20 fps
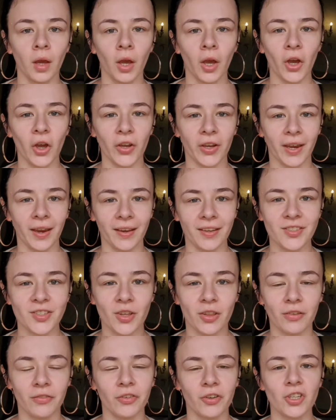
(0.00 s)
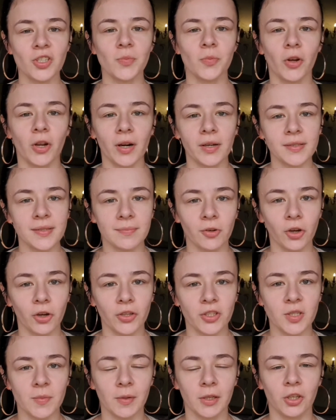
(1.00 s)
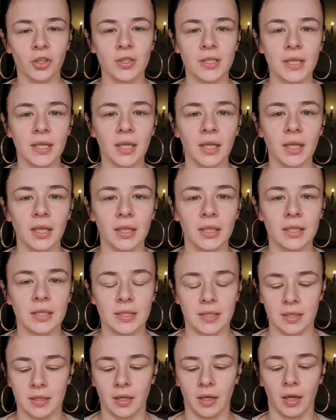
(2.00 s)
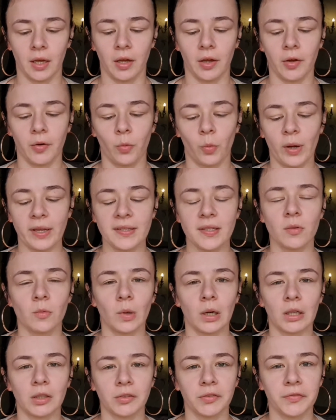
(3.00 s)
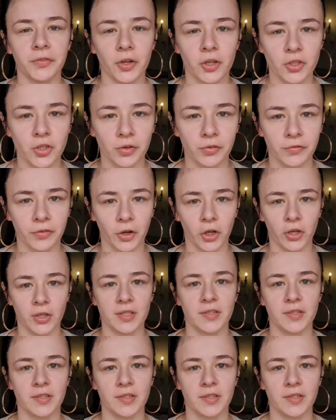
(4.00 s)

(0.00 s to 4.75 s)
Okay, so the first product I'm going to be using is the Wet n Wild Photo Focus